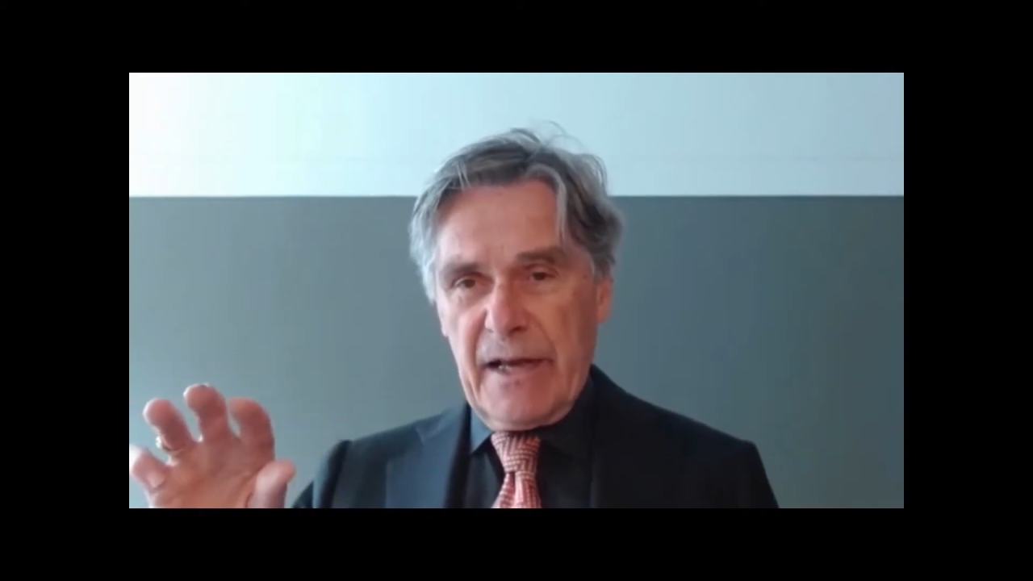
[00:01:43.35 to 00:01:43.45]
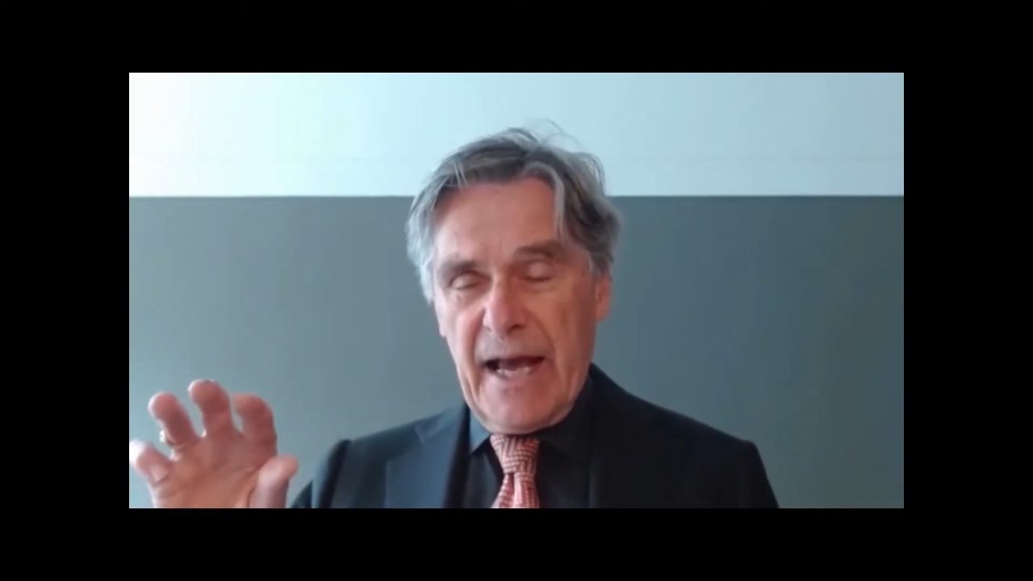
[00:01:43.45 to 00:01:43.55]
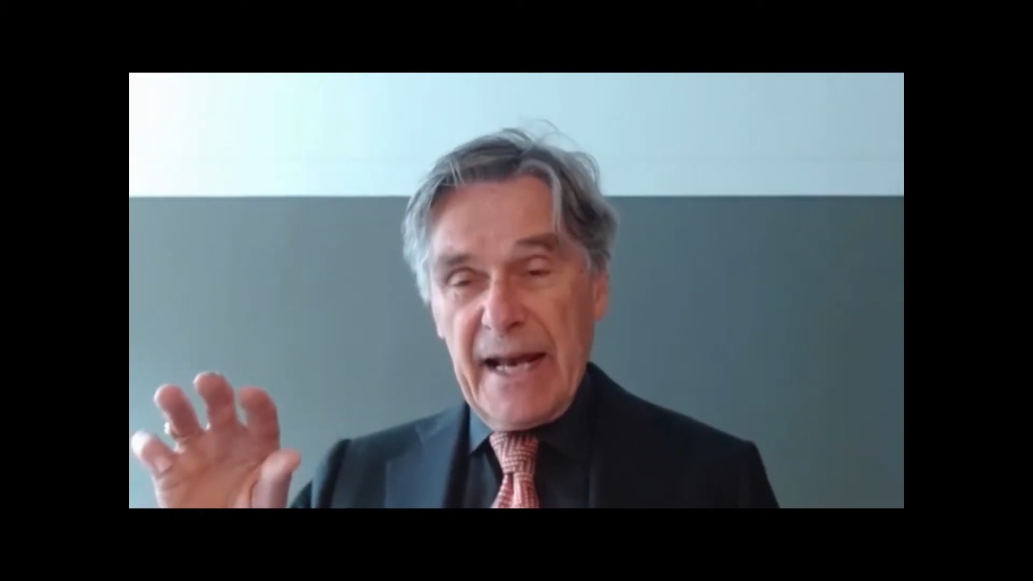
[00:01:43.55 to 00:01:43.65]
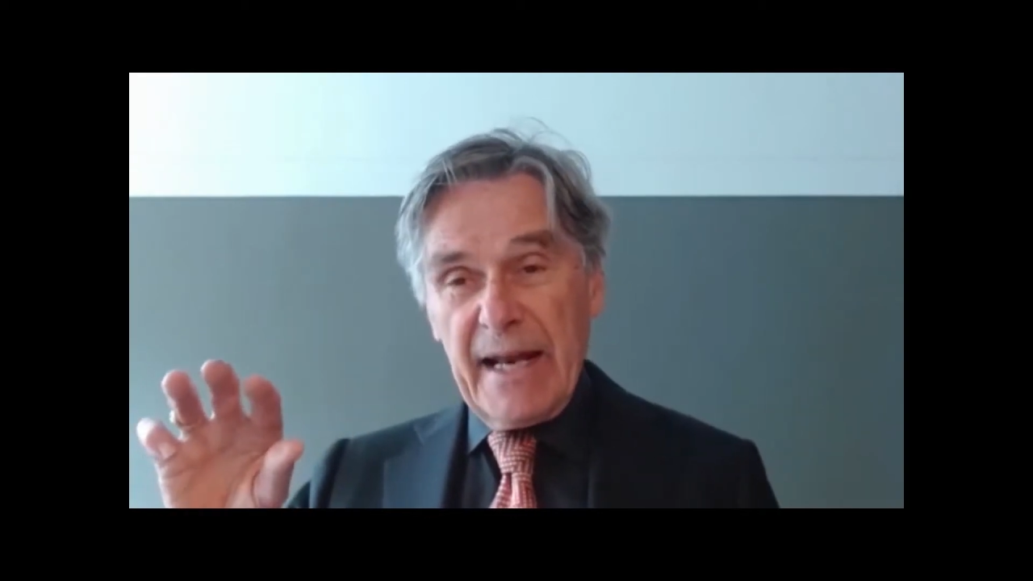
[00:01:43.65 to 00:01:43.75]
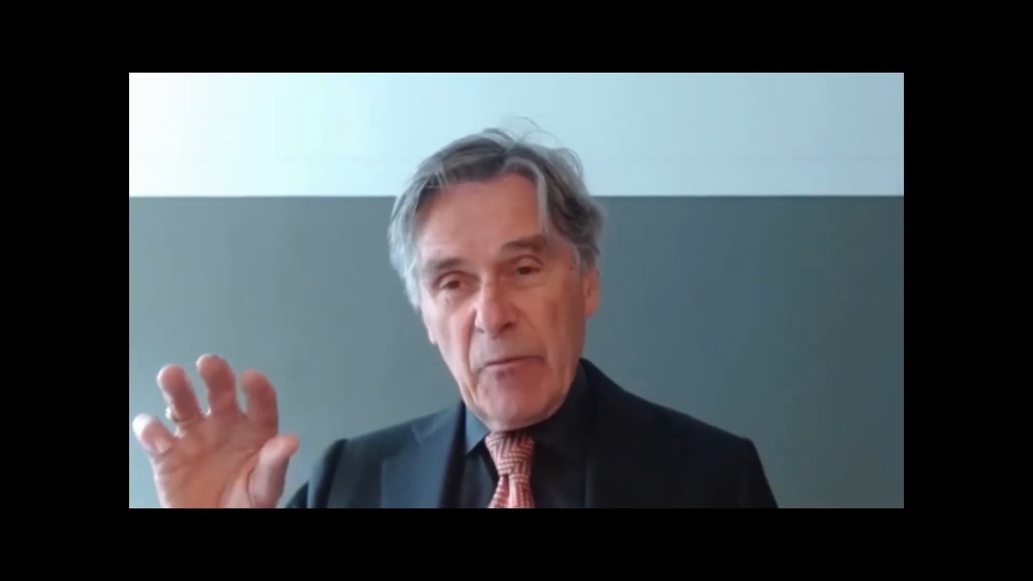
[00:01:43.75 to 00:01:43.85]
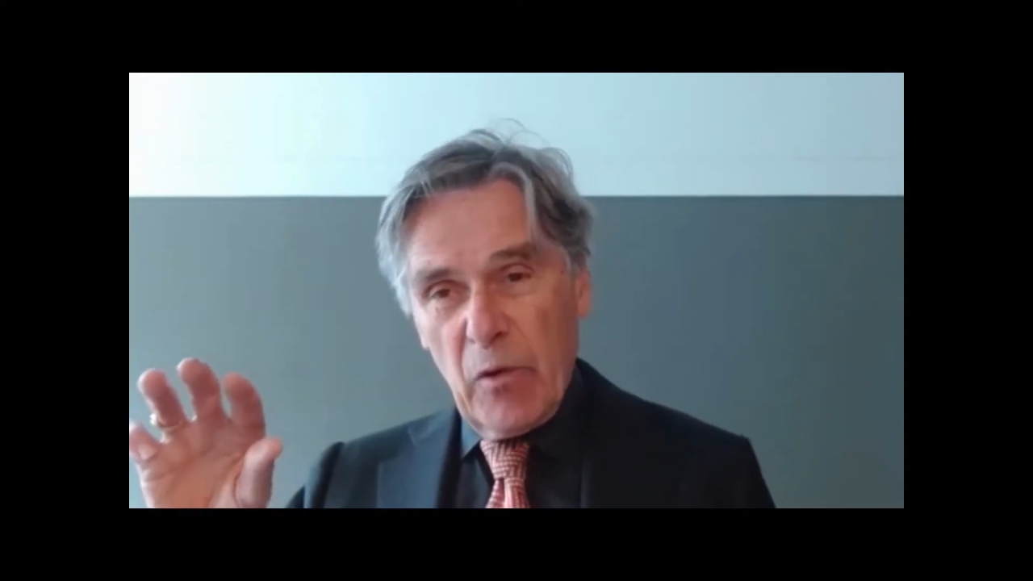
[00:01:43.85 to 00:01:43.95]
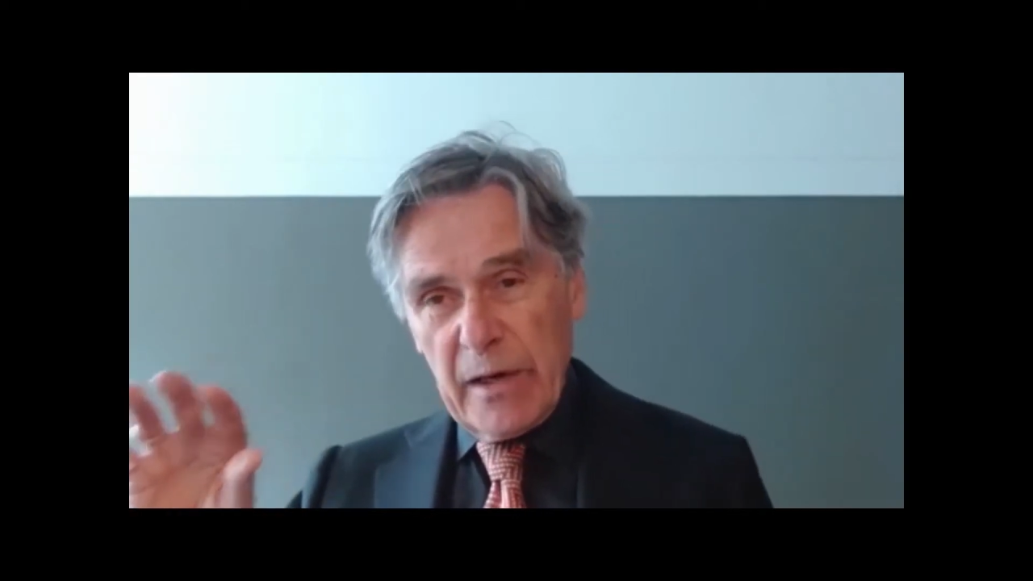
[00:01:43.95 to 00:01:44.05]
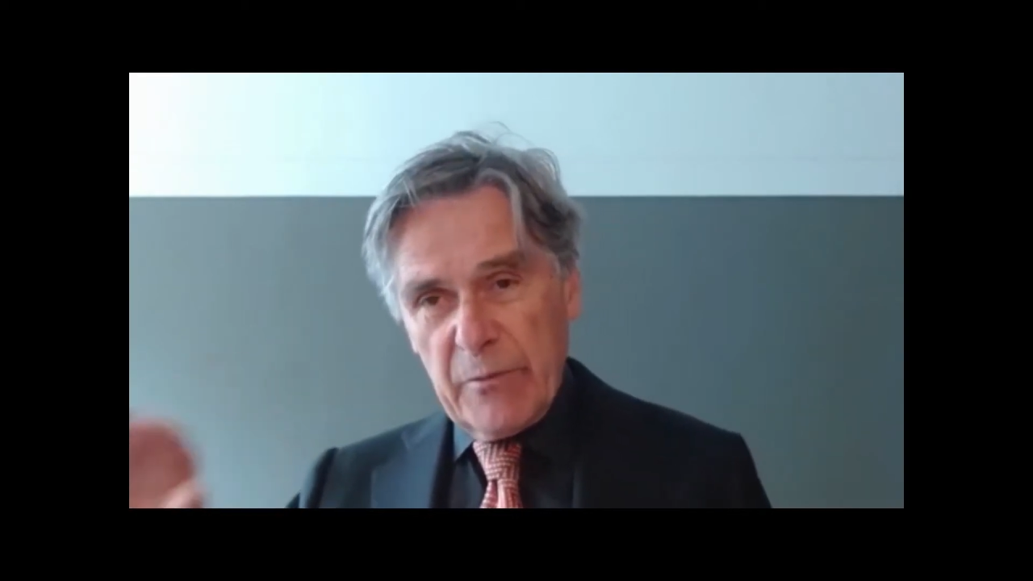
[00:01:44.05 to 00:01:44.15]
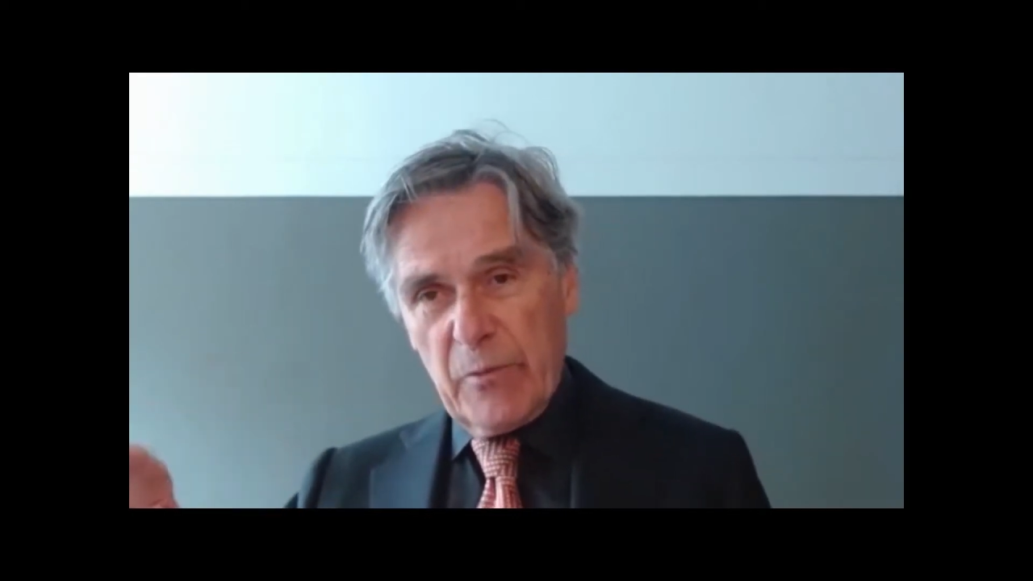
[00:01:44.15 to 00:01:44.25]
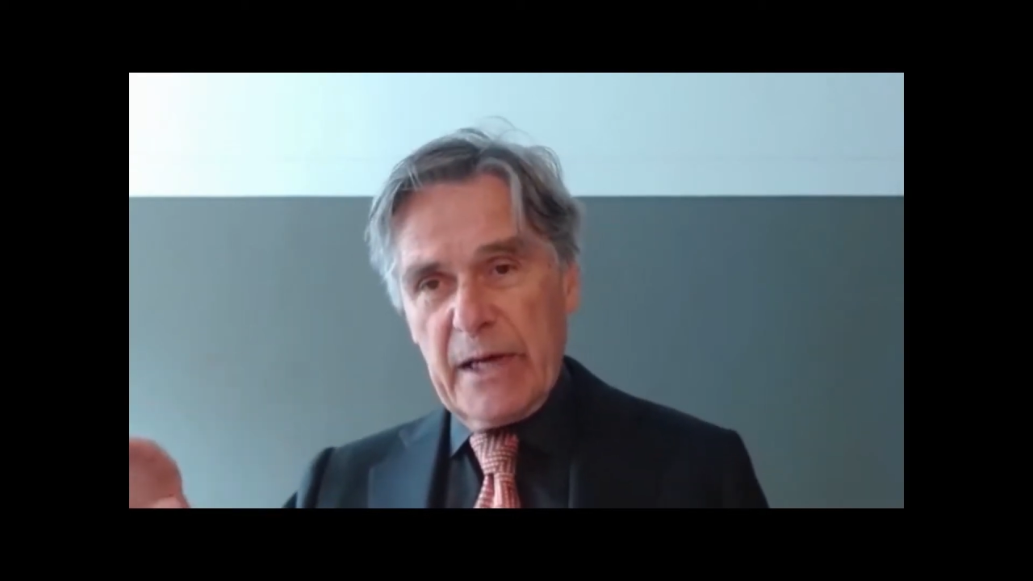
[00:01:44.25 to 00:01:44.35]
and in
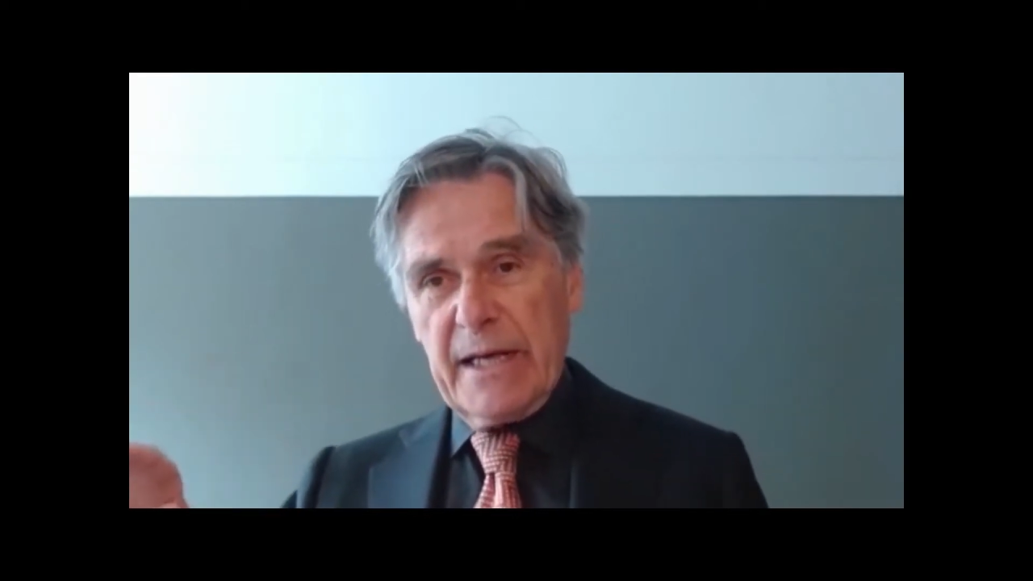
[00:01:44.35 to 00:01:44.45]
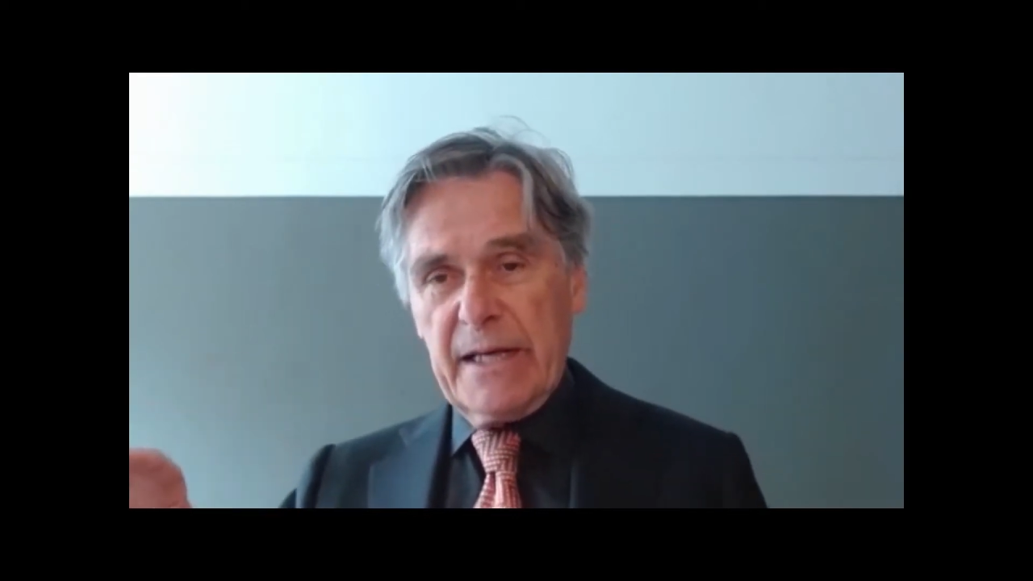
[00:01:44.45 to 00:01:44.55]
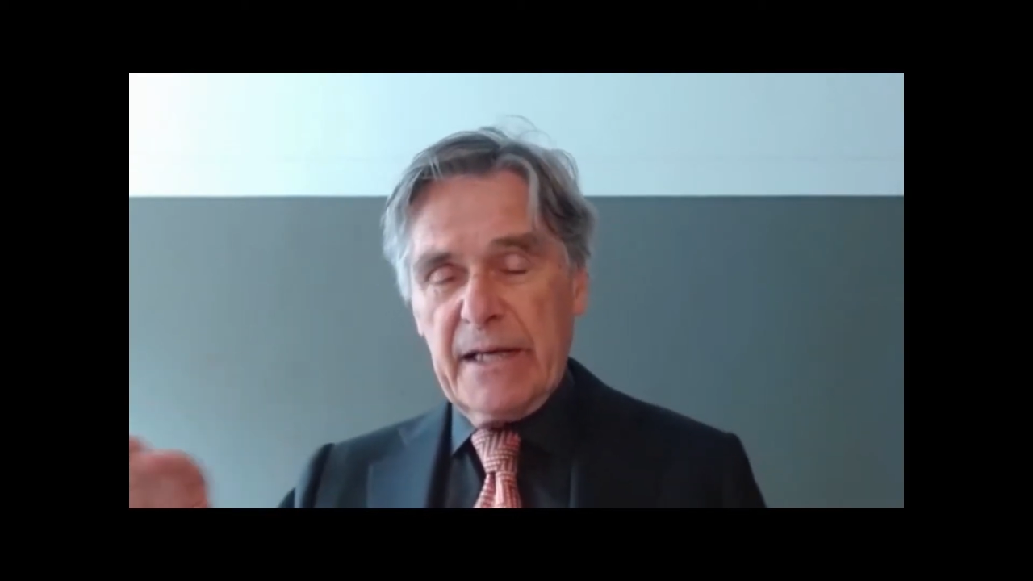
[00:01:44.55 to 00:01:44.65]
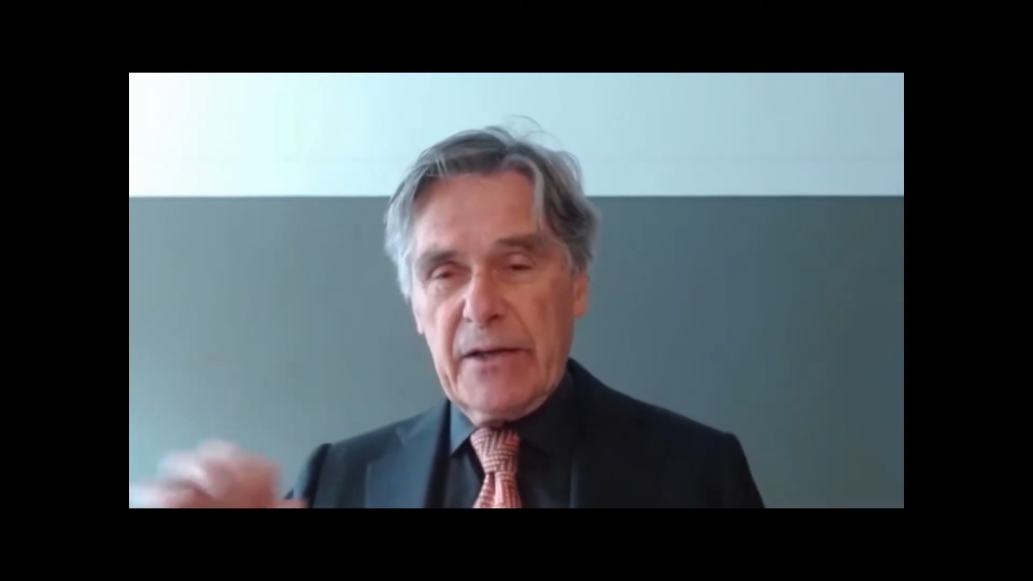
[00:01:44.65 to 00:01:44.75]
what way